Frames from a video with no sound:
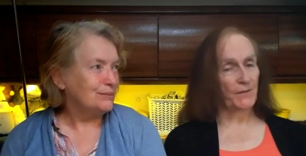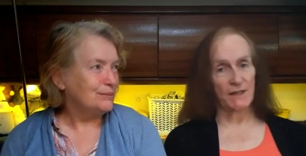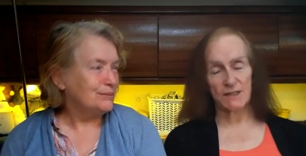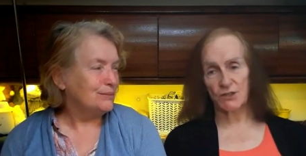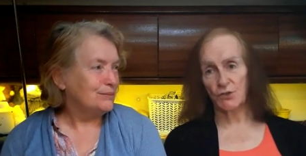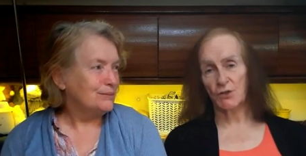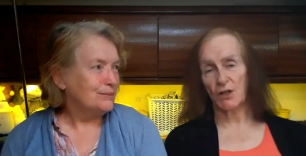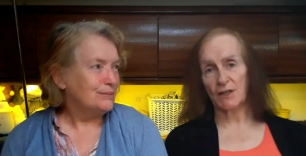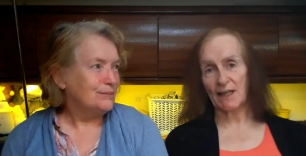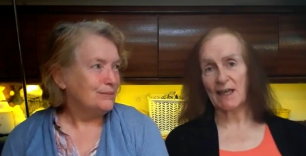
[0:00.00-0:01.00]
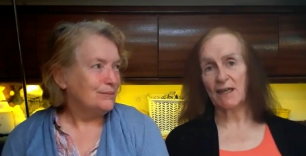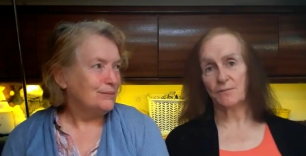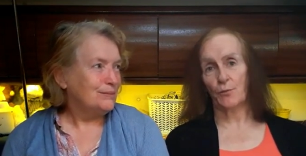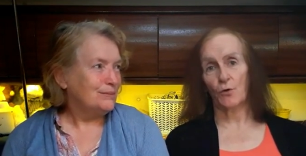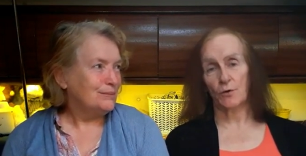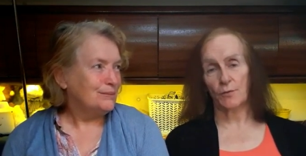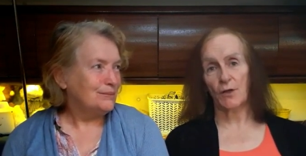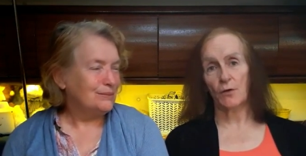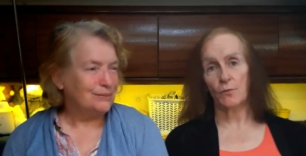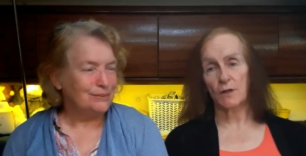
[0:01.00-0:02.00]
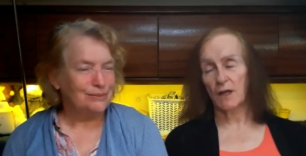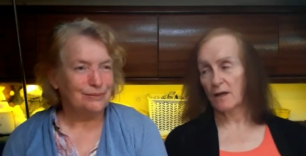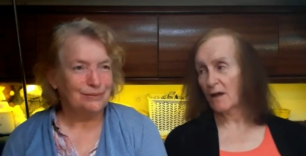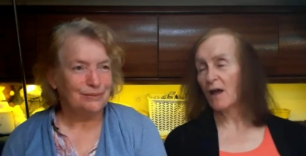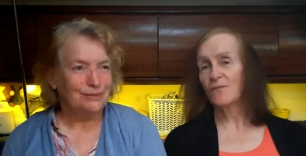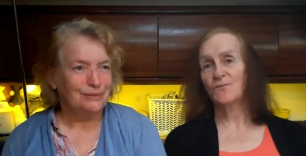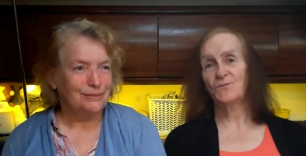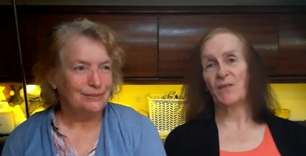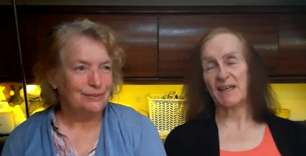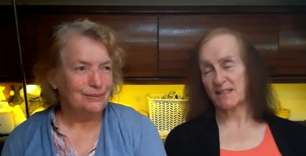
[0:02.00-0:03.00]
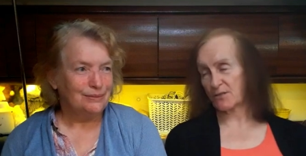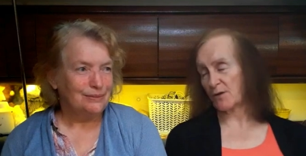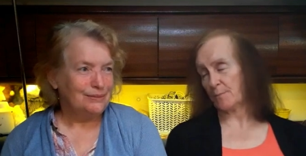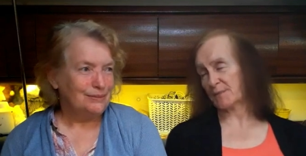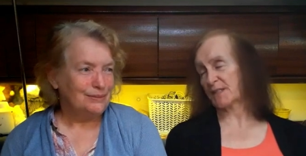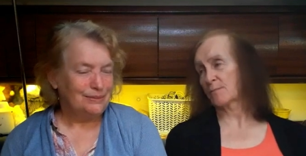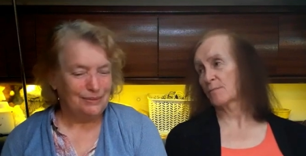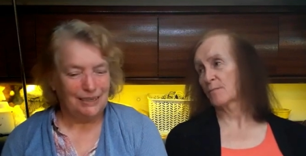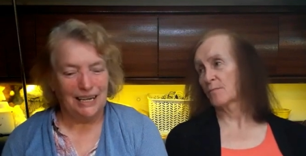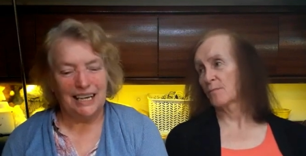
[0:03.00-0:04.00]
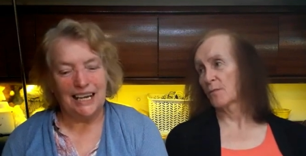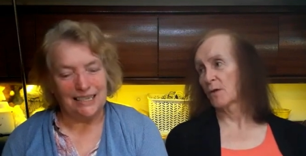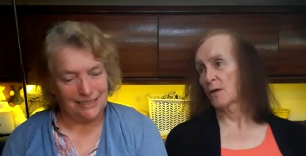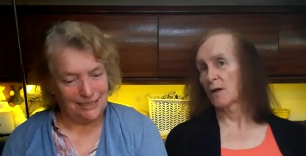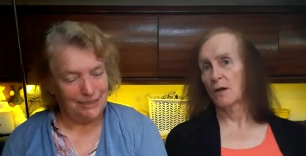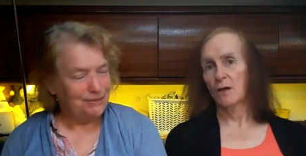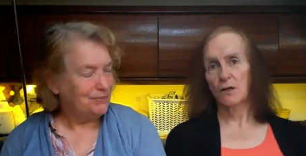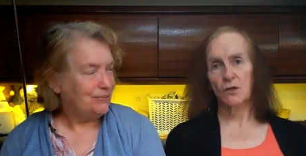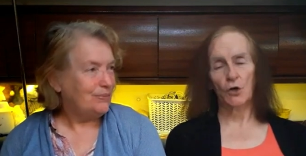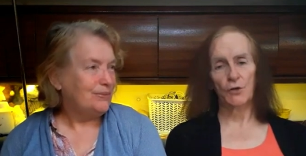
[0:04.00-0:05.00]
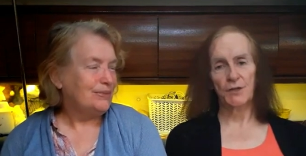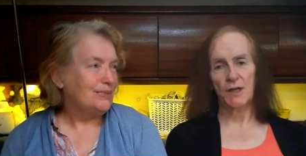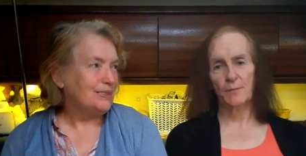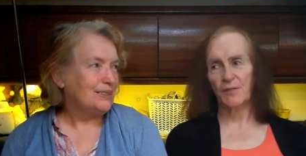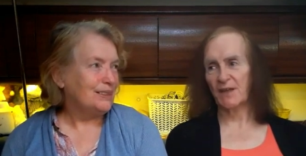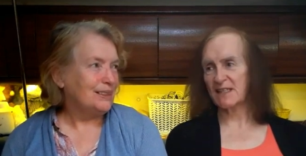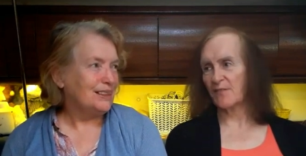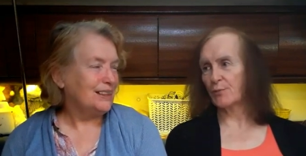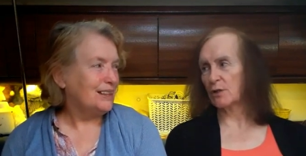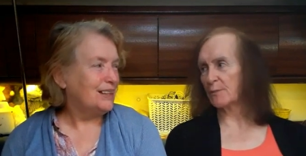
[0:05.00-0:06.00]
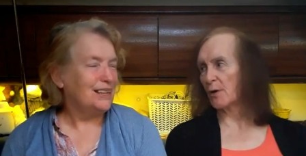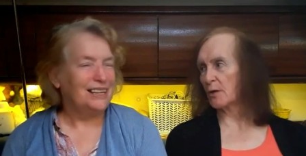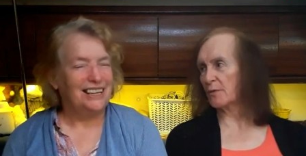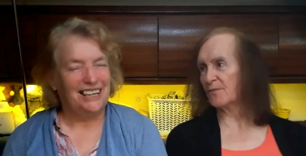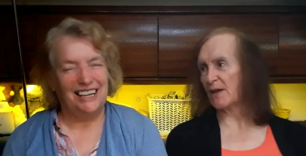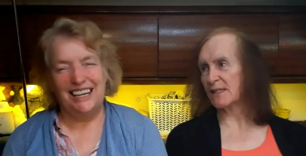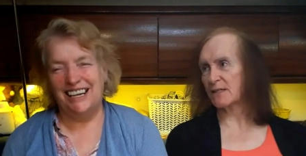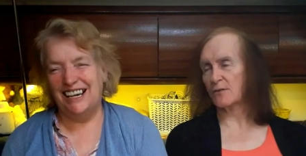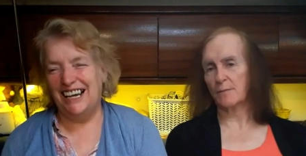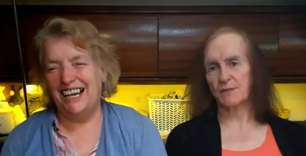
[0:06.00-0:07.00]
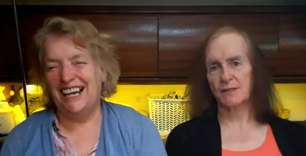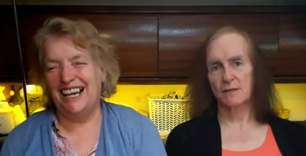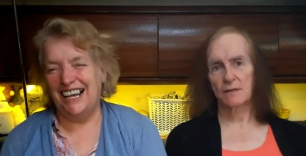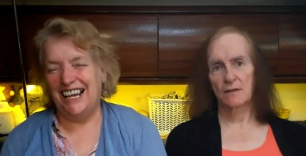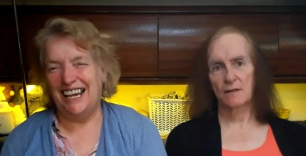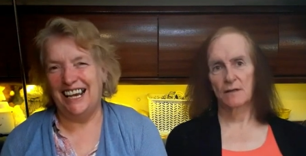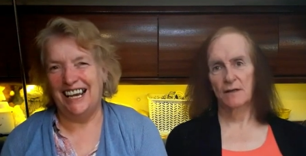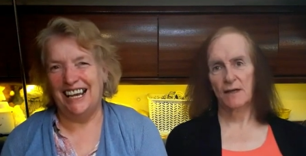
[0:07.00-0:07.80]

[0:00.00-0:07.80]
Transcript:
Speaker 1: things, do not leave port without one, vice grips. Yes. God, the number of things I've pulled apart with vice grips. yeah.